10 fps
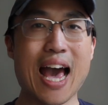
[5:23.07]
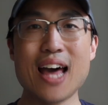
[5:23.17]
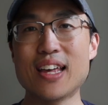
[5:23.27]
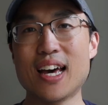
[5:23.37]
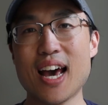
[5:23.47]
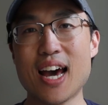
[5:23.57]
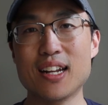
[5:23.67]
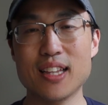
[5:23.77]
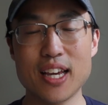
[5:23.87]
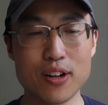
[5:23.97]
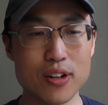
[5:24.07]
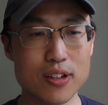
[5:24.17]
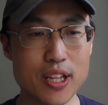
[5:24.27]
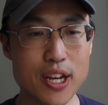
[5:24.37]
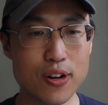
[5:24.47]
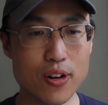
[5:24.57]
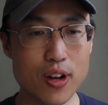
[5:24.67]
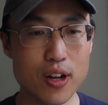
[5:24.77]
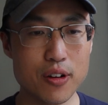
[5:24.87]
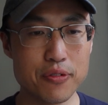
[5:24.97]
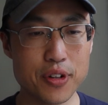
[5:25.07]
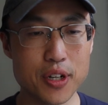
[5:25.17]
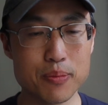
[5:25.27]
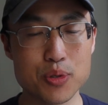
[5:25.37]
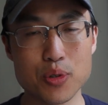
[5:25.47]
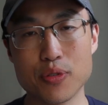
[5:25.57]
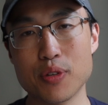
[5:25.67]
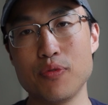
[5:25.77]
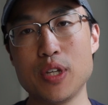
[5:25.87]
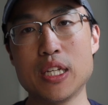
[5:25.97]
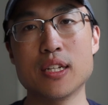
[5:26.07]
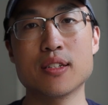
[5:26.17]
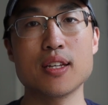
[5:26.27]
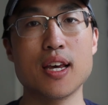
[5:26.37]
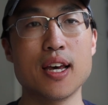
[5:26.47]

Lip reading: that added layer of sort of convenience